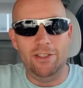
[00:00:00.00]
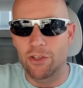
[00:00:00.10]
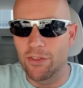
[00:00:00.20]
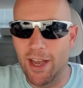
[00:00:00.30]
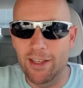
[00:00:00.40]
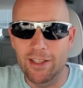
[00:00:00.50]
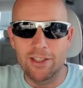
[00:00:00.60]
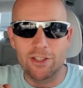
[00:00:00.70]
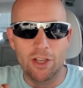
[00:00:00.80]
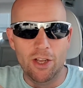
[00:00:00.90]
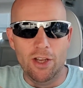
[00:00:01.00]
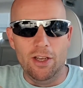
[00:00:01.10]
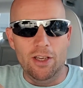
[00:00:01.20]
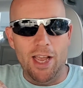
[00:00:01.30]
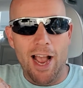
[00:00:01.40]
So that is
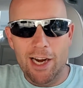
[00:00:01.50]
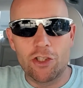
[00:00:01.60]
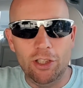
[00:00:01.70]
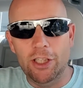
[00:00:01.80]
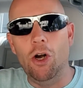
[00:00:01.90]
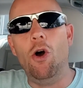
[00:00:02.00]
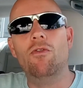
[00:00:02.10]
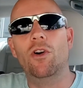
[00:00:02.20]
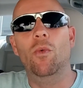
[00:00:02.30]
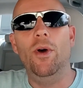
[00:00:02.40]
actually over